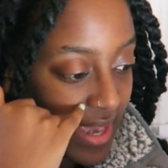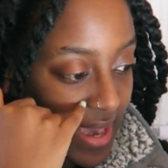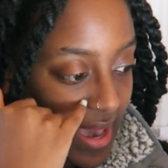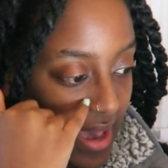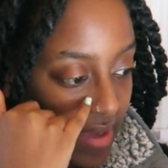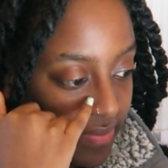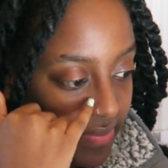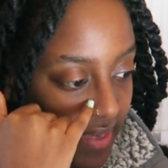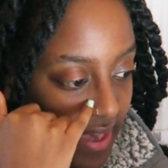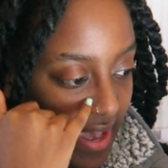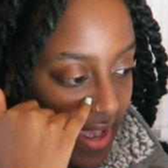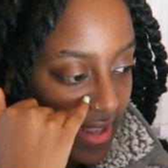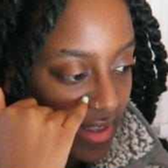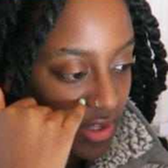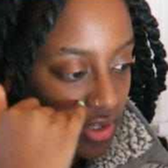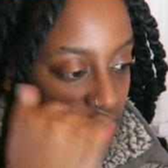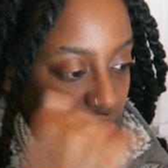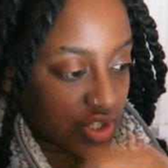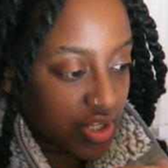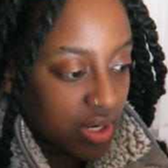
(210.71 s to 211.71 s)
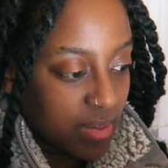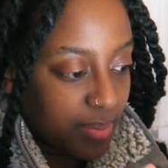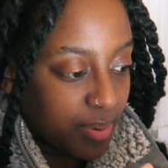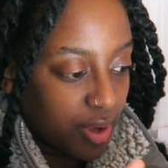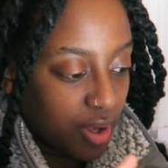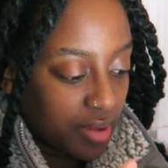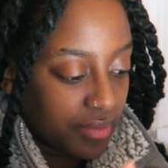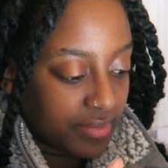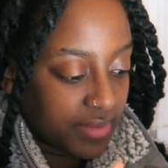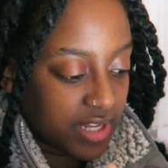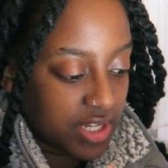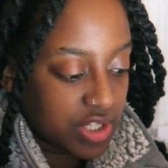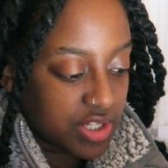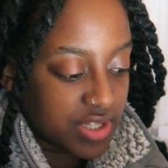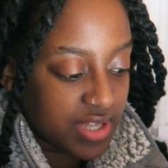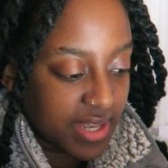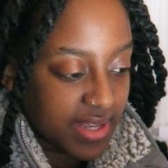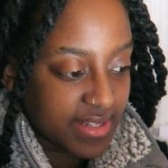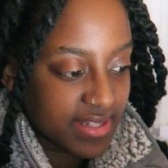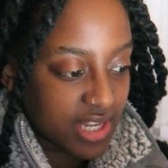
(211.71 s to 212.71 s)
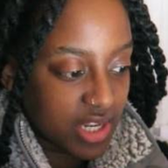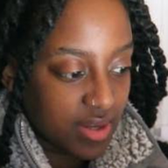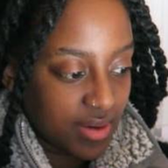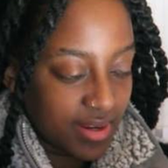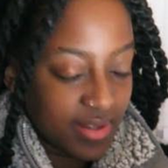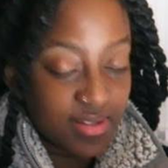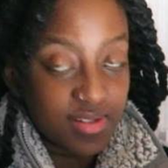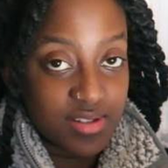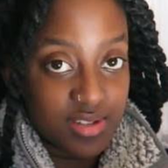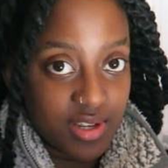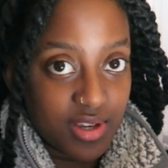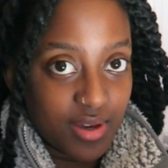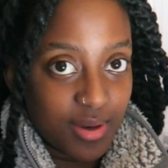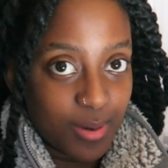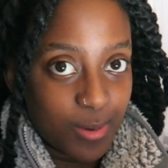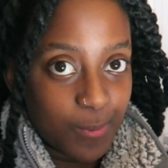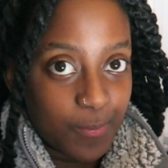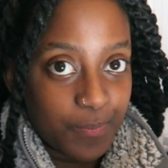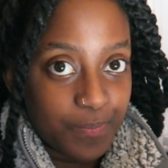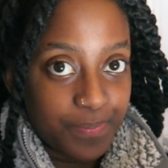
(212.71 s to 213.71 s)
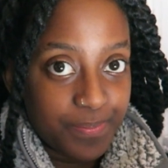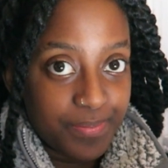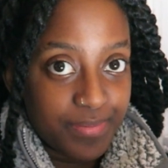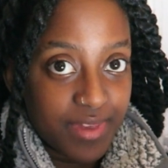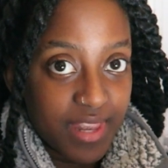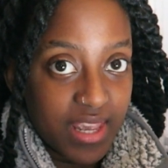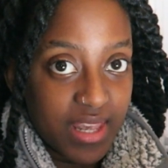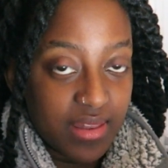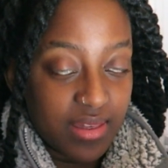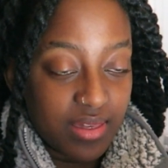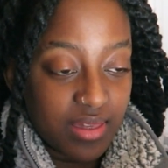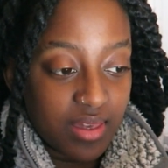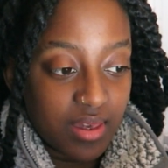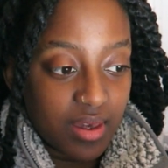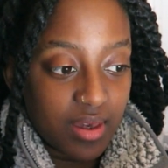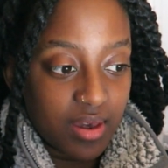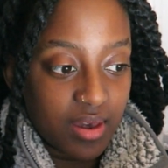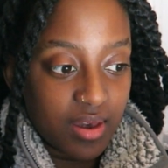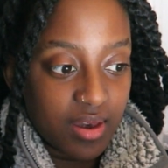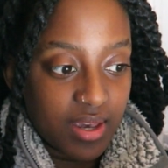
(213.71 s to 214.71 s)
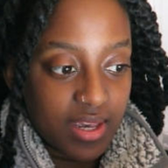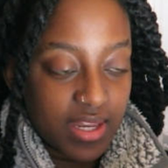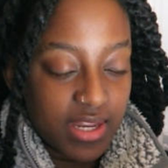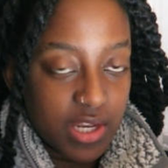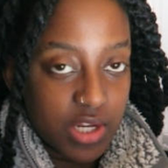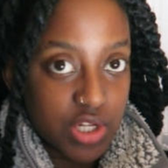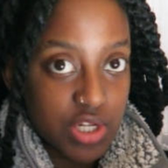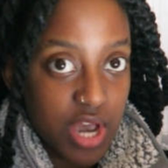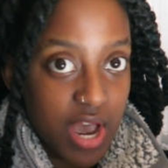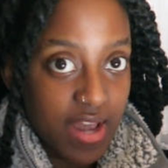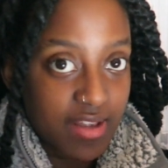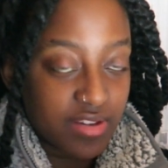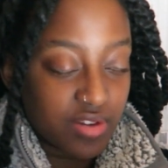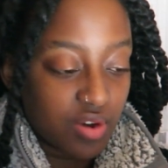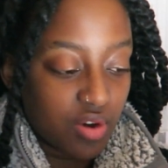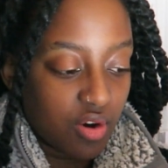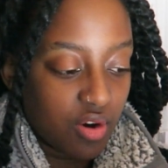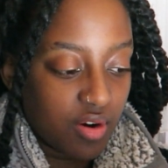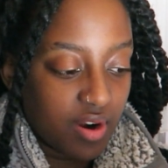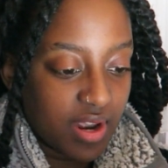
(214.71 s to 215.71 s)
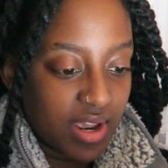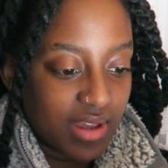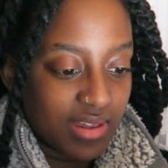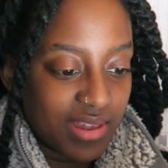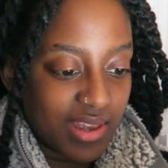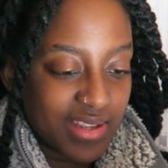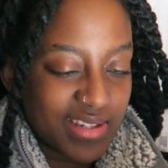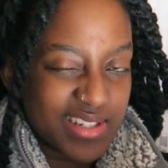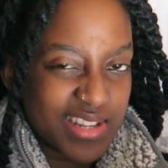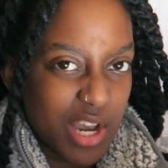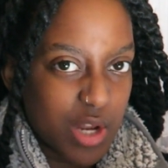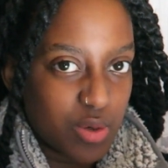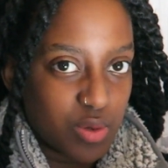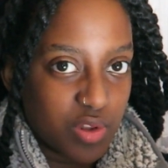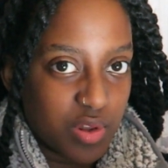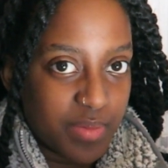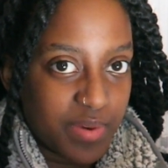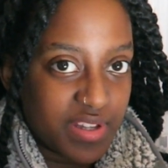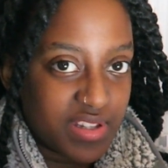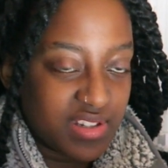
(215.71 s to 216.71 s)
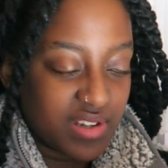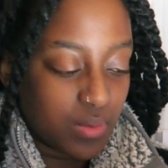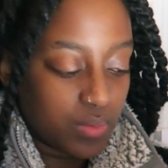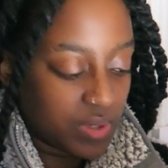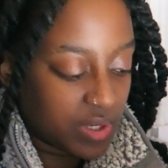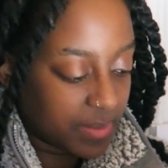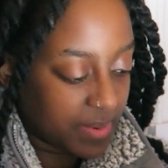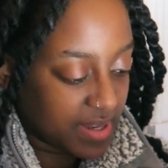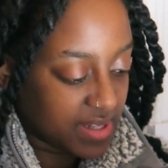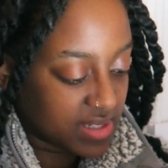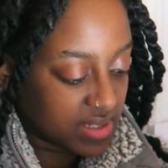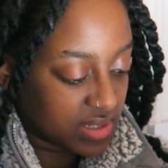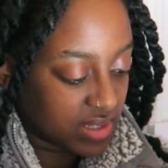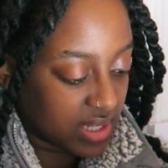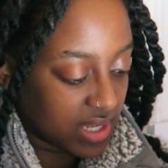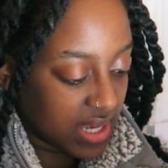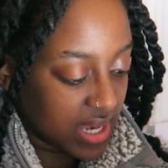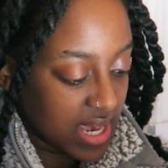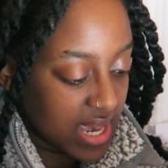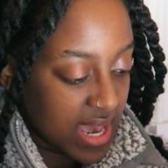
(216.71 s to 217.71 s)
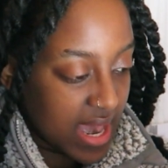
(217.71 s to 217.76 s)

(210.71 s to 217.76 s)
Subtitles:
And then you're just going to put each things that you need to do in each category and like schedule them into your week basically.